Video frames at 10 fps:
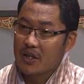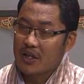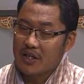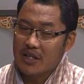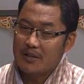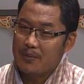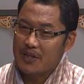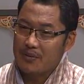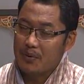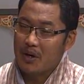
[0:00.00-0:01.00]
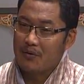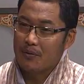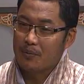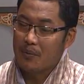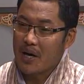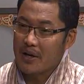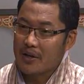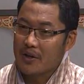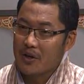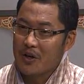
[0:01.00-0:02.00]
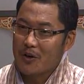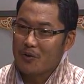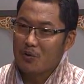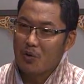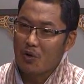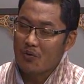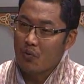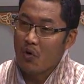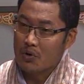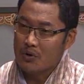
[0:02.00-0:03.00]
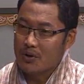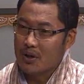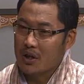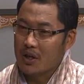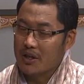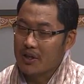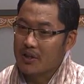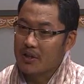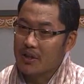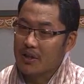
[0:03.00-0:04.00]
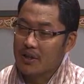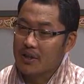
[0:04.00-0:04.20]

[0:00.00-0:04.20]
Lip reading: irrespective of my no vote in the